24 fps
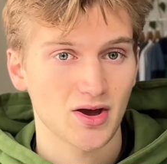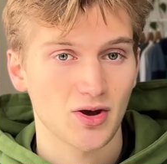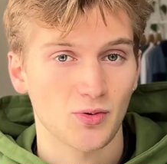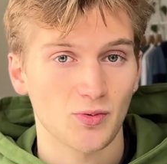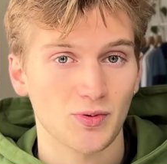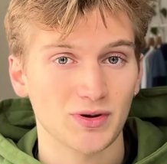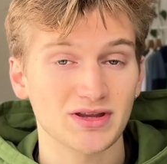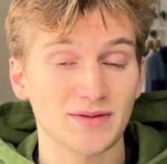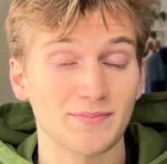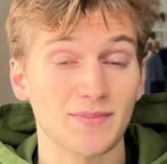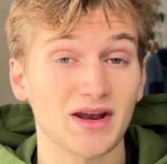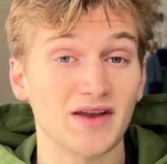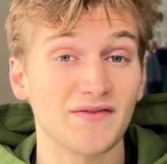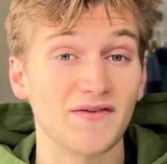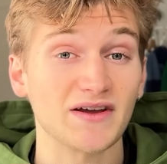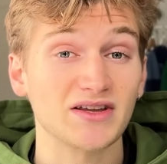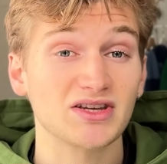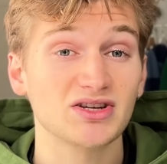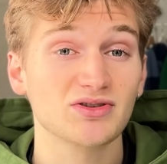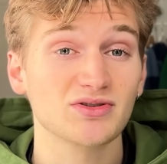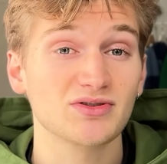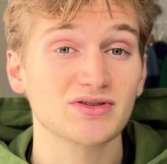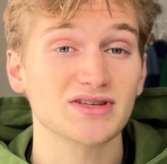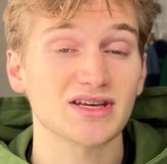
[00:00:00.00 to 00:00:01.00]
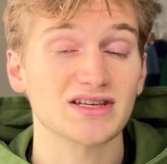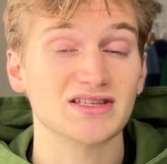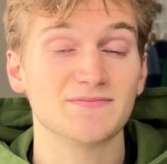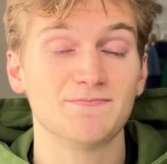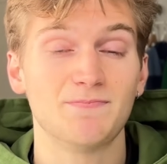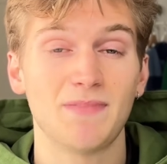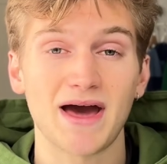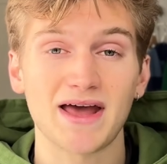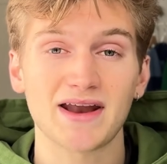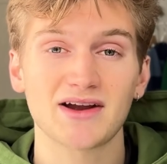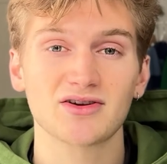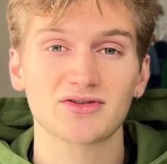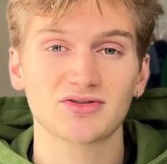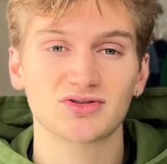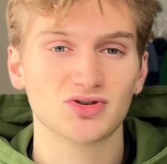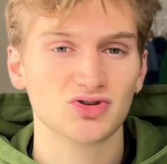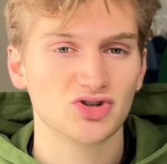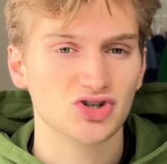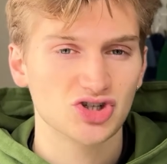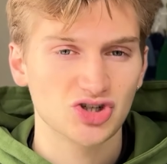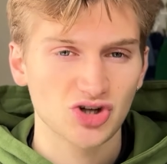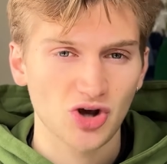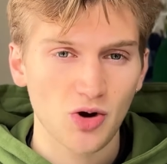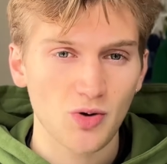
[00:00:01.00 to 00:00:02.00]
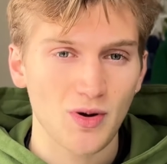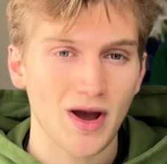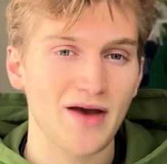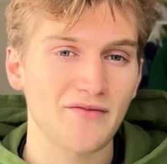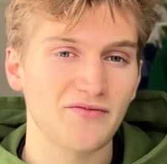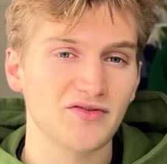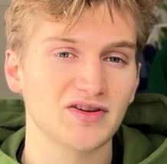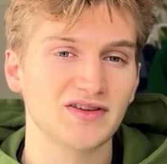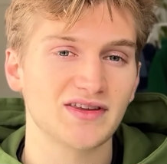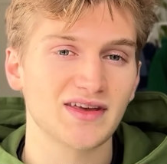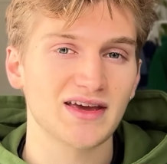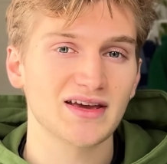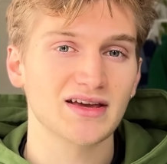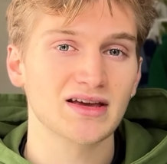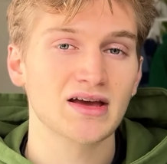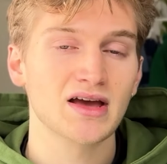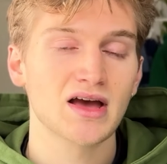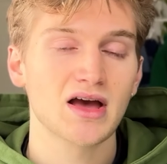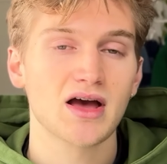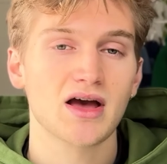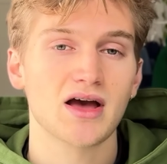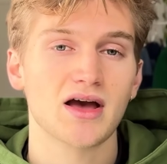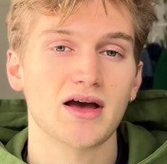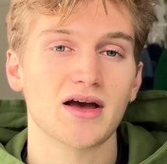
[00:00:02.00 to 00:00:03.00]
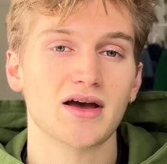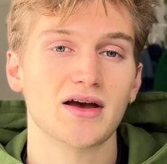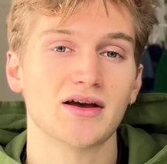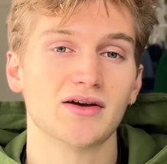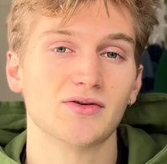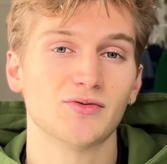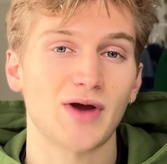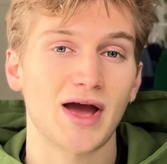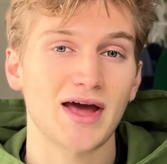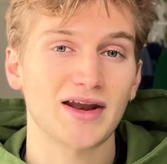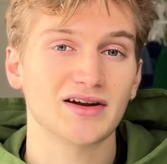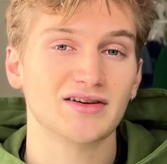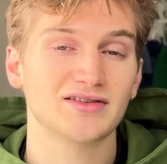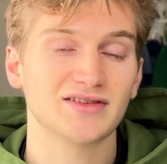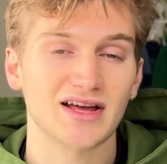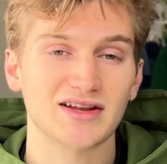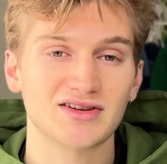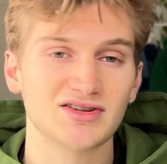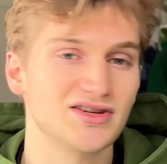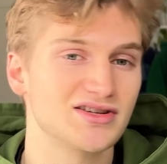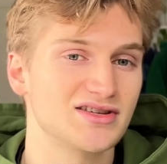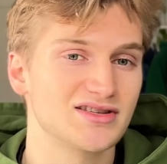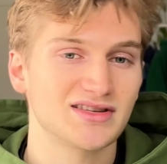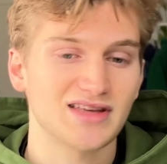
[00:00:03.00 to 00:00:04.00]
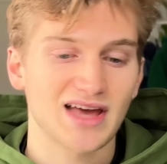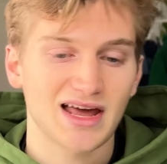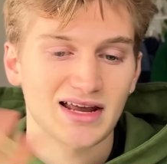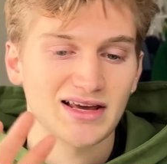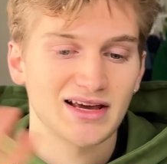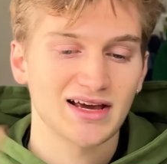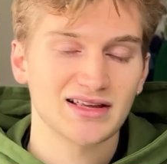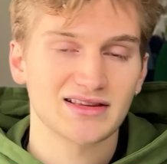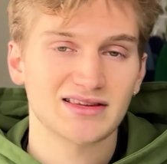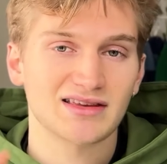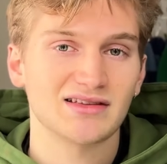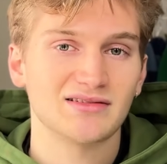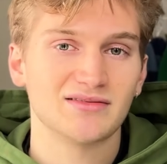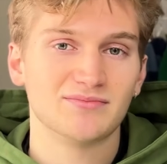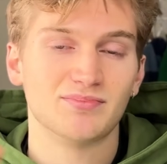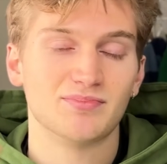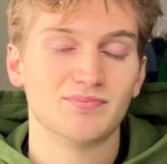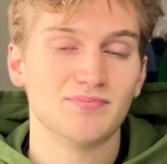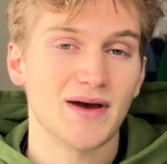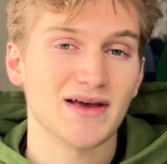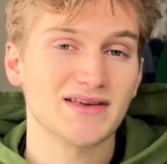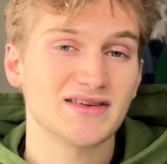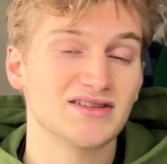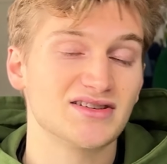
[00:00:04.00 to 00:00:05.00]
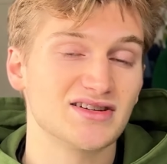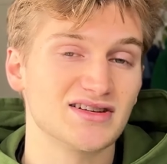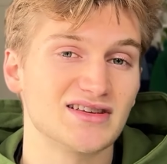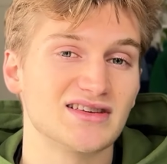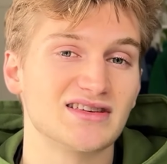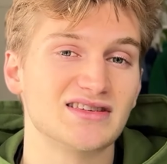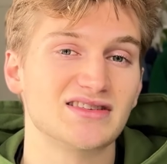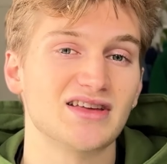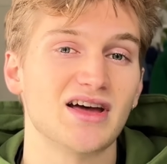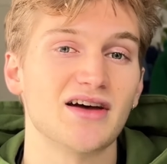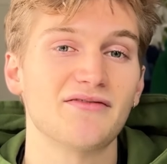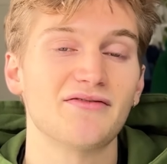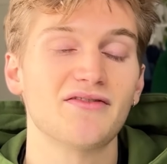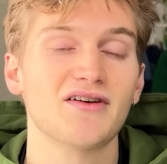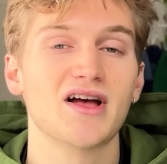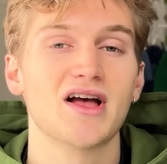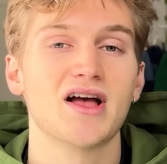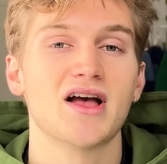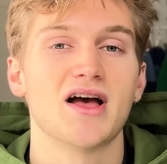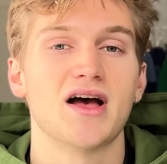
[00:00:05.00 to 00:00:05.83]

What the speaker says: With manufacturers, it's better to show everything rather than just telling it in messages and stuff.